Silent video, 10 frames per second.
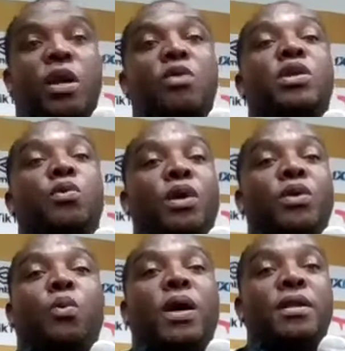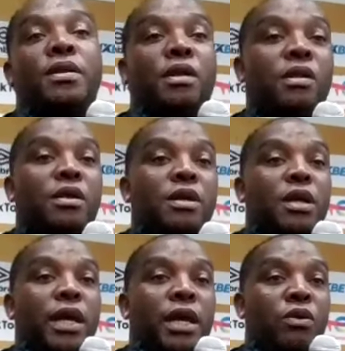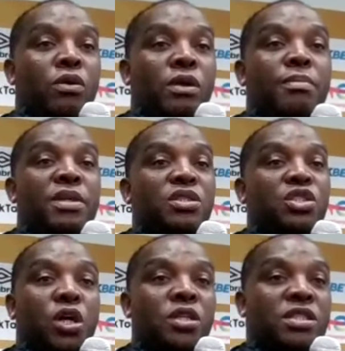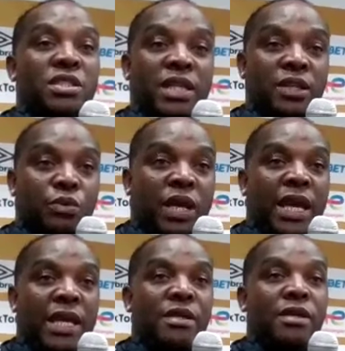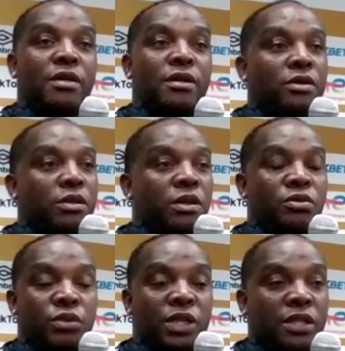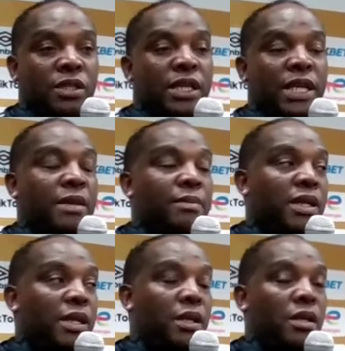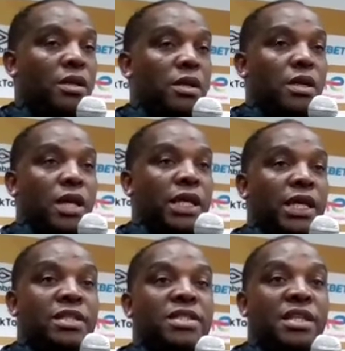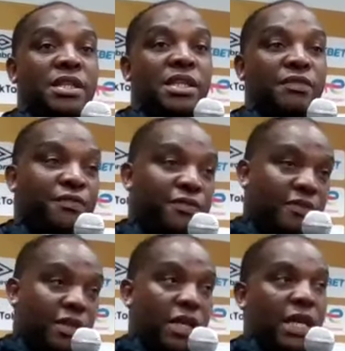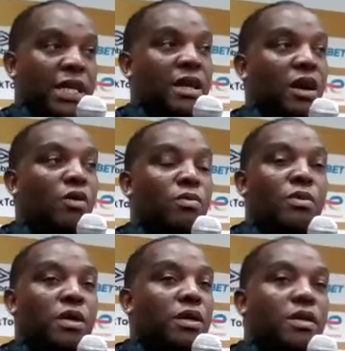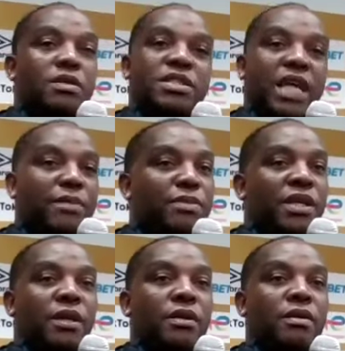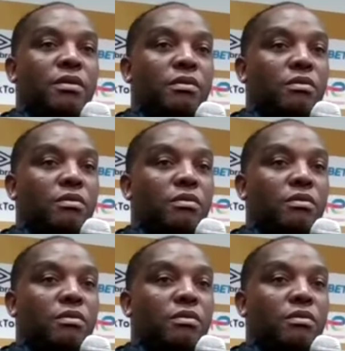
We only won one nil, and all the missed chances that we had, you know, to kill the game. And then against Setif at home, same thing.